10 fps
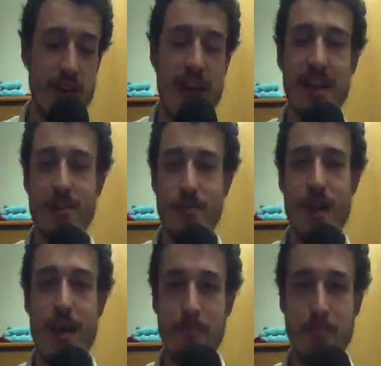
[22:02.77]
how to
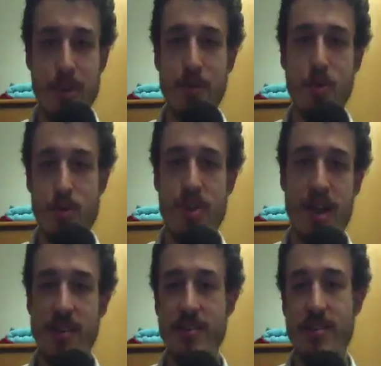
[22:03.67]
wrap mutable
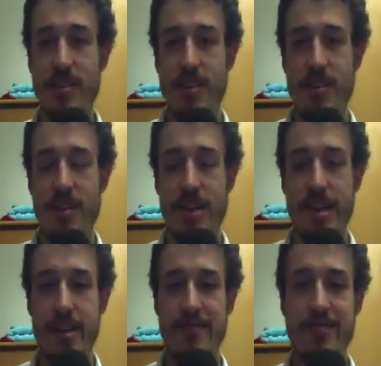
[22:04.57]
things
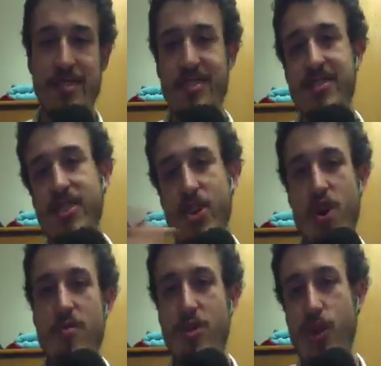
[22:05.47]
uh, to go
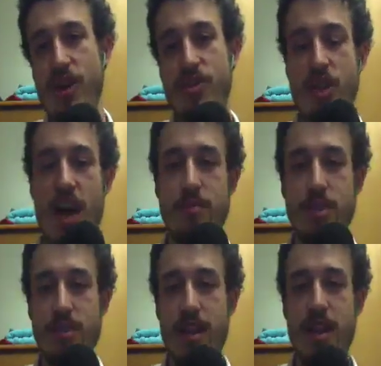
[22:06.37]
between typed
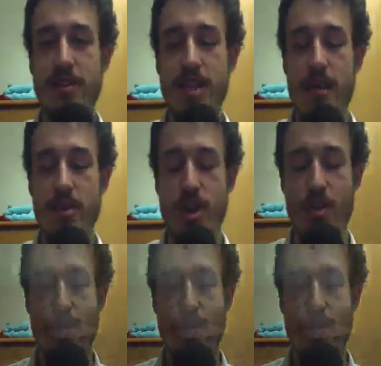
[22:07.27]
and untyped code.